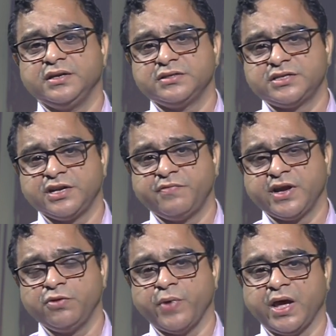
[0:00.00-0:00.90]

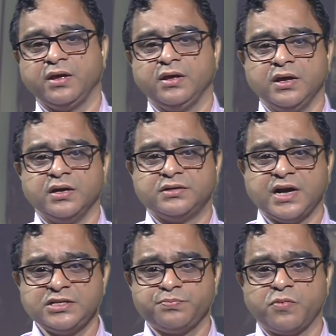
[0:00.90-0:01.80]
significant way. Thus,